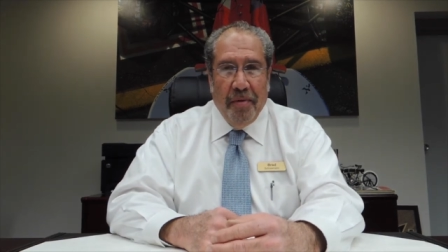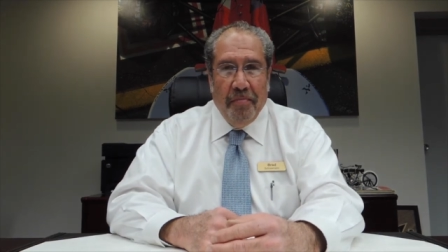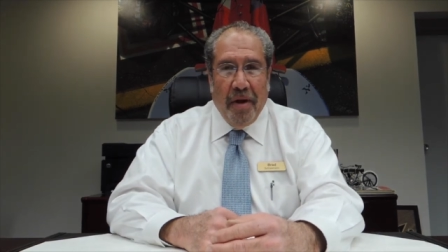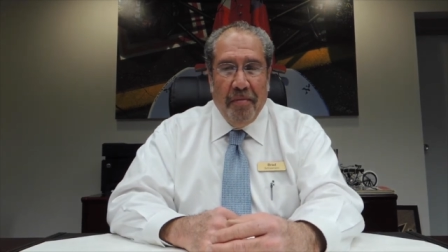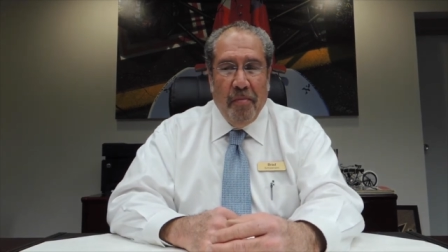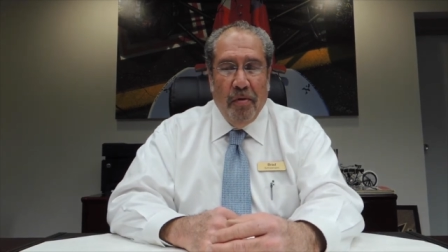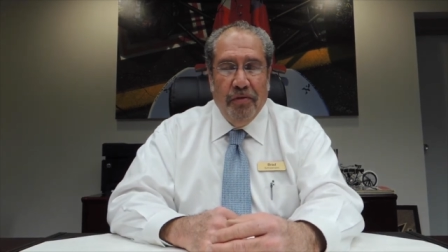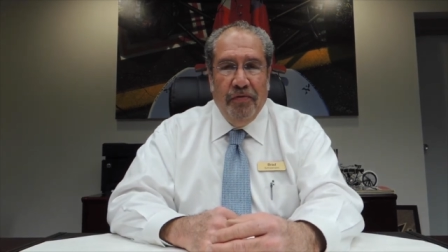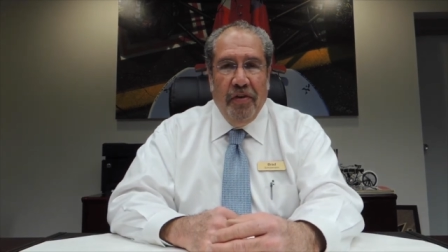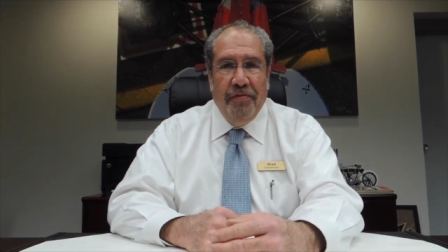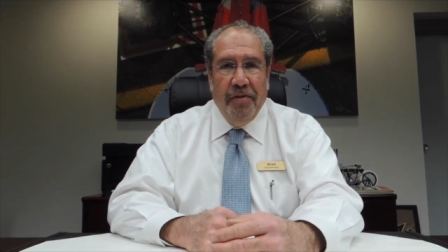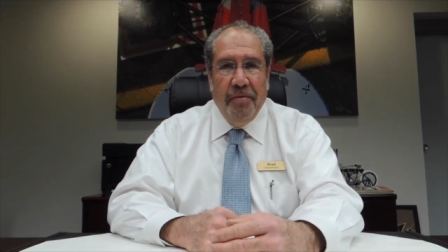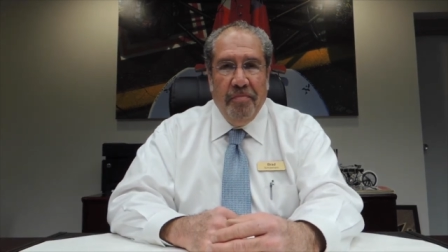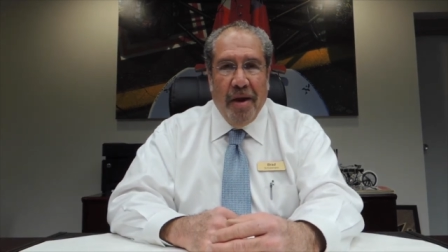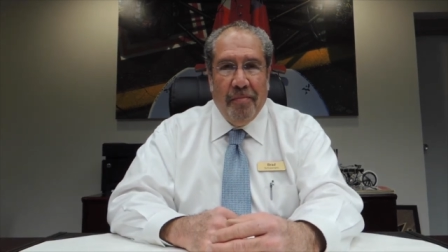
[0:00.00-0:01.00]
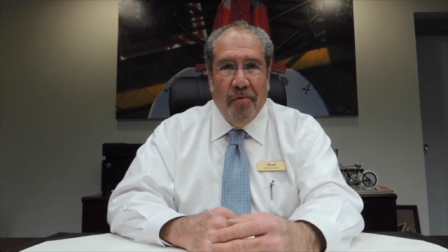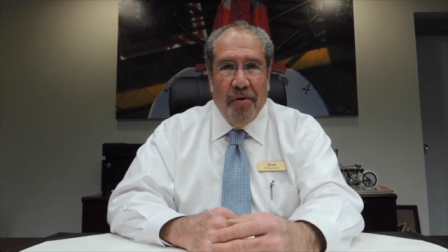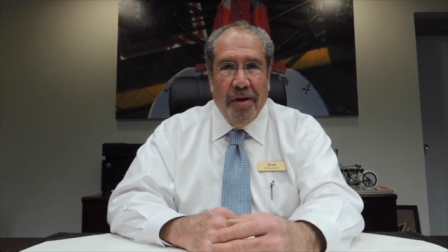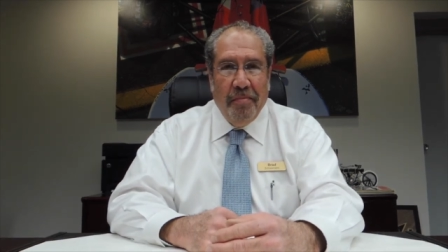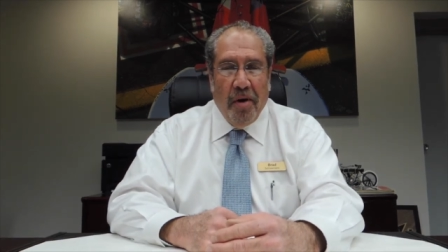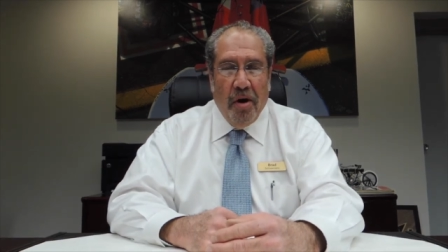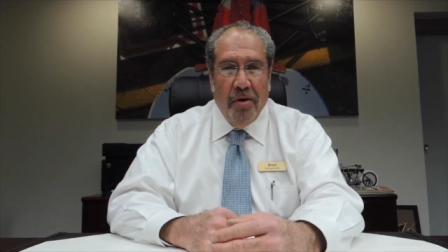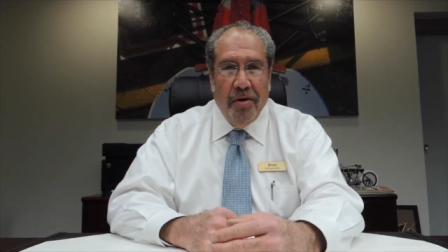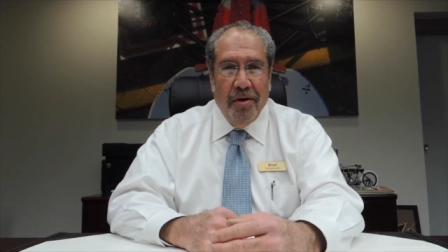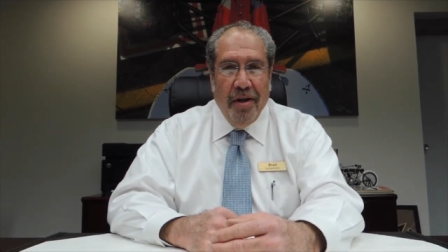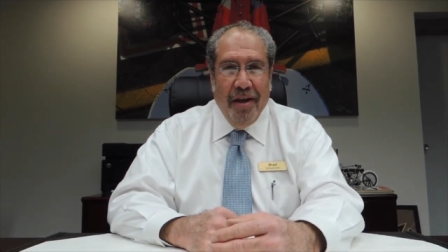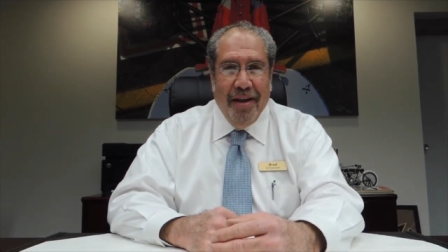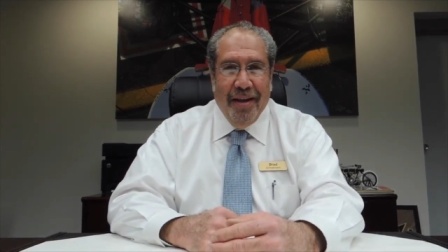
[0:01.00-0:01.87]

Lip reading: But my most vivid memory, Martin,